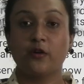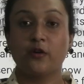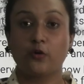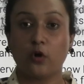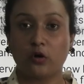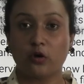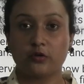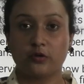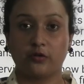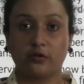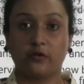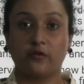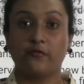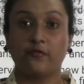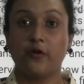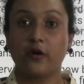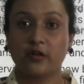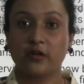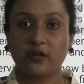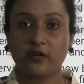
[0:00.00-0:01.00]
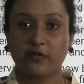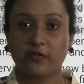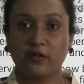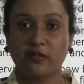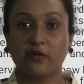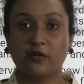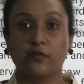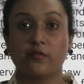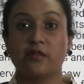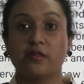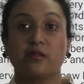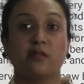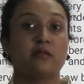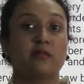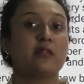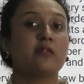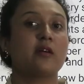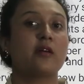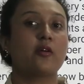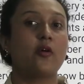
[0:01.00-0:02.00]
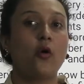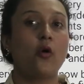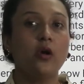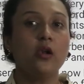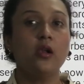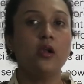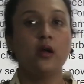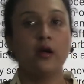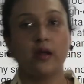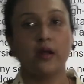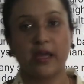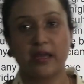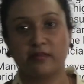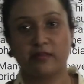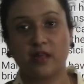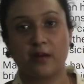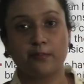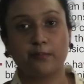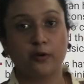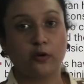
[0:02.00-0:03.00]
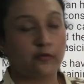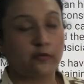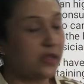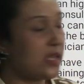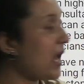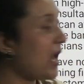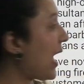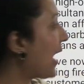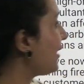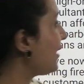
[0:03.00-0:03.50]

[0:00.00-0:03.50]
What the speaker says: doctor, veterinary services, these are all example of the high